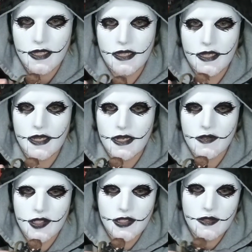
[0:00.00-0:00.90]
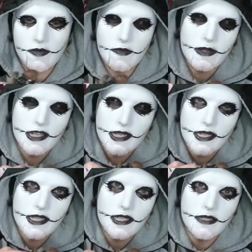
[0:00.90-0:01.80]
you got to assume
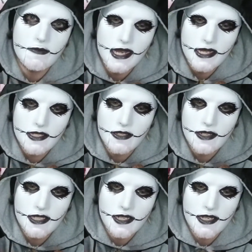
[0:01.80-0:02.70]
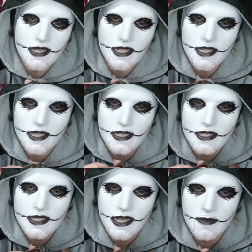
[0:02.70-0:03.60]
his bat suit is underneath and his
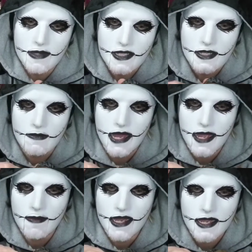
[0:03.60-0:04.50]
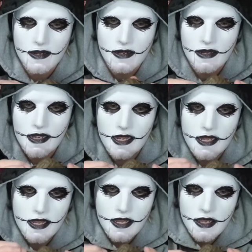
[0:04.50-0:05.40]
cape is in the backpack or
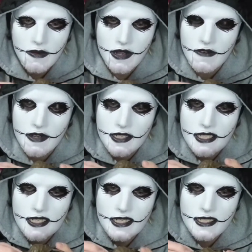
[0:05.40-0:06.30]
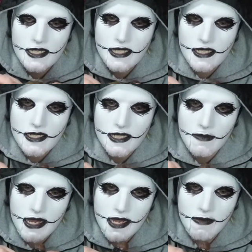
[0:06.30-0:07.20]
whatever else he needs is in the
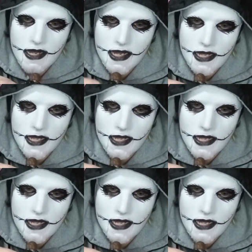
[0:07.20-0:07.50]
backpack